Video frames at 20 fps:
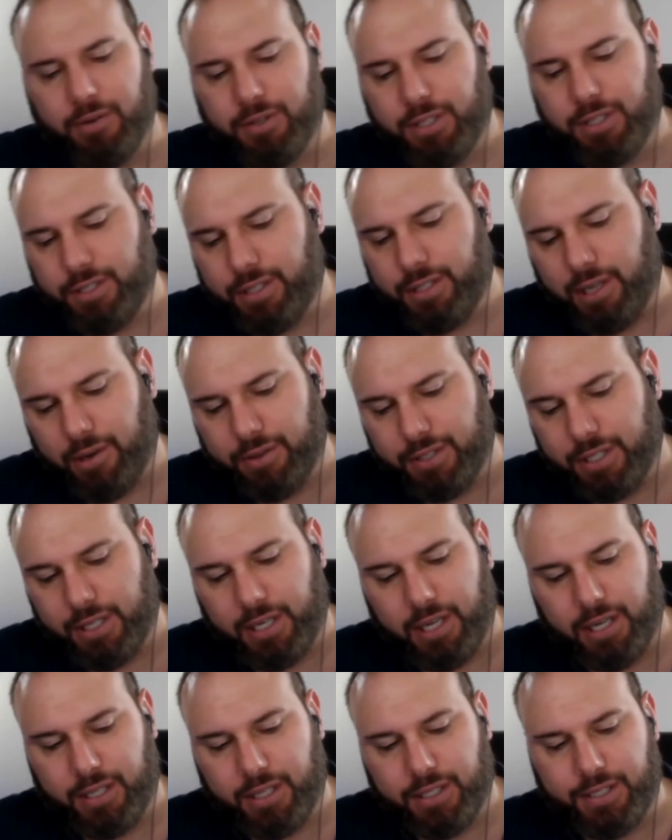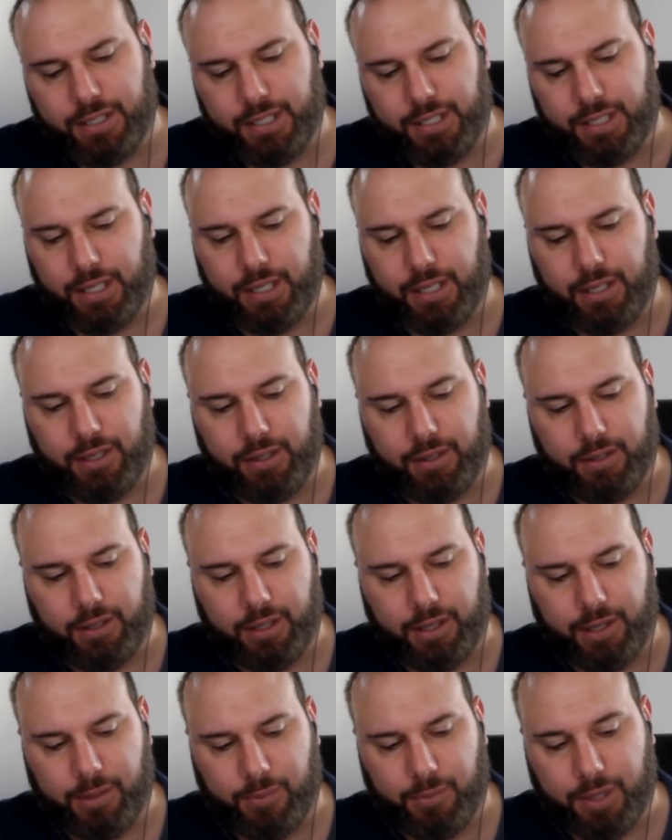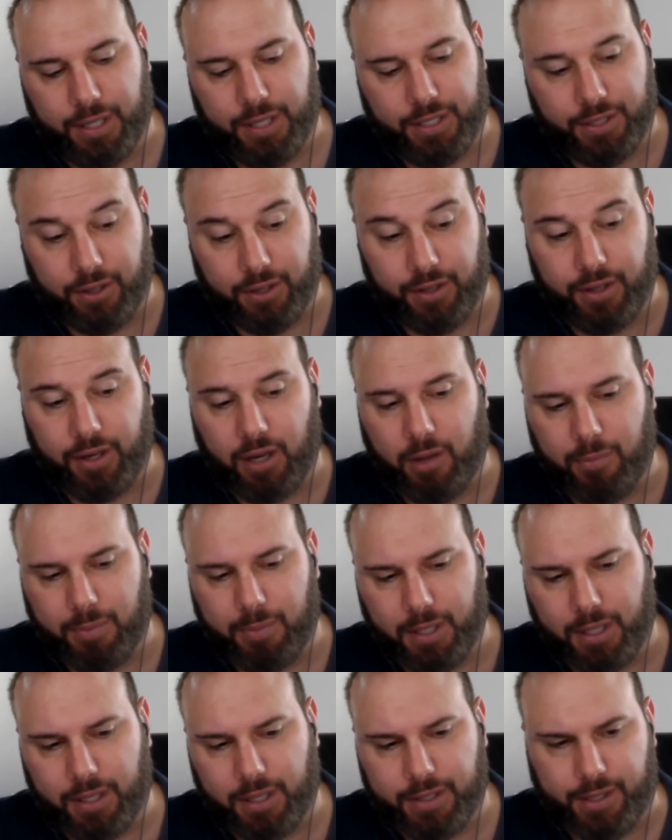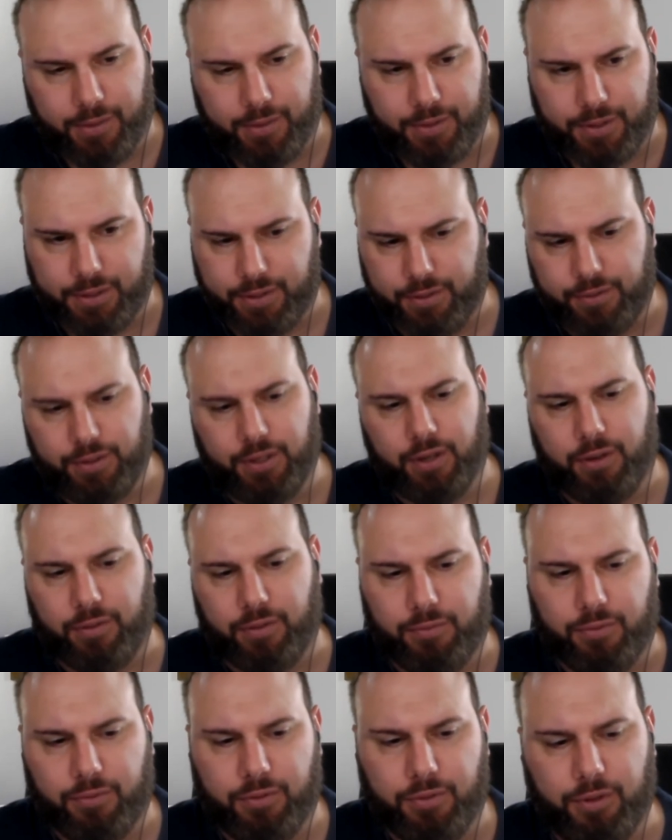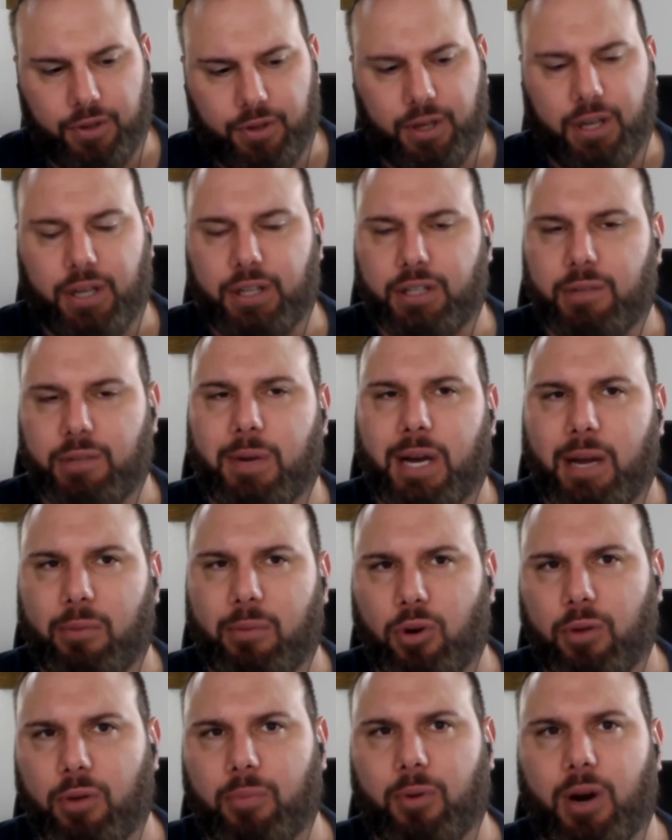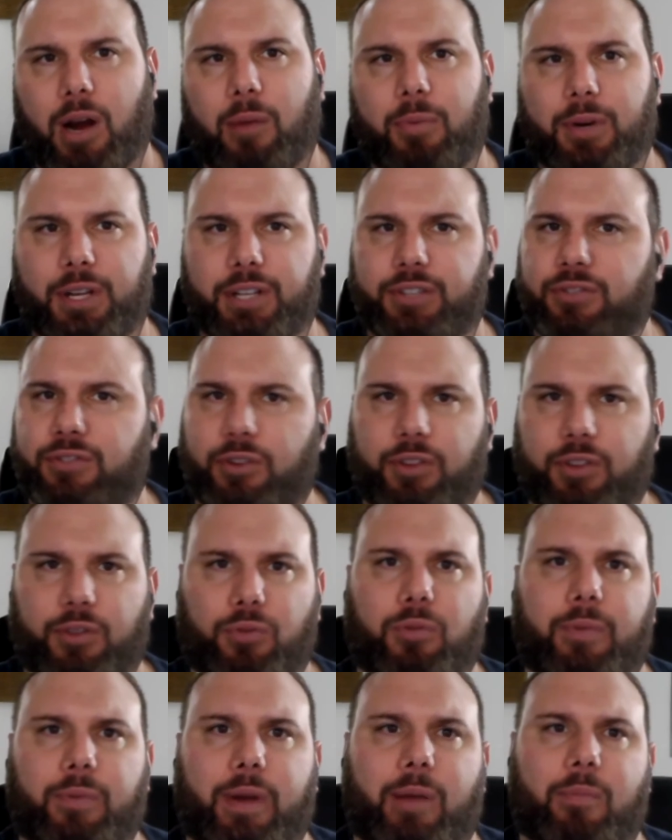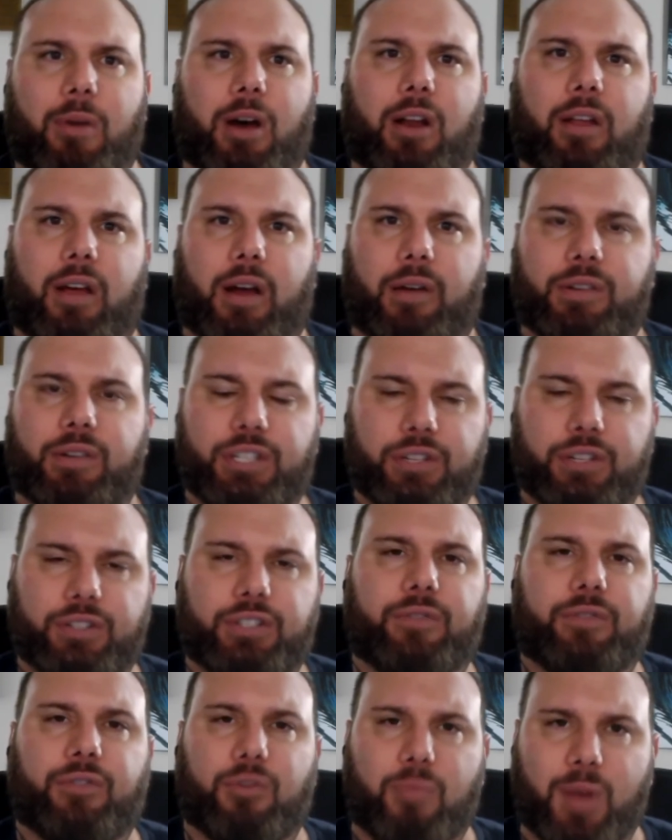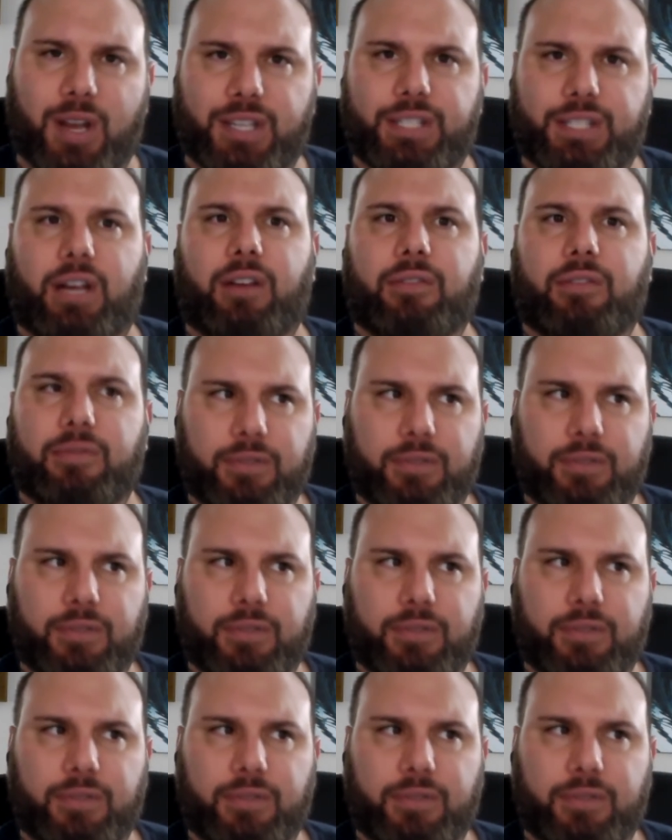just I was in Kansas City um, when I started the company because I was you know looking to buy more properties for the roommate model I was using for myself,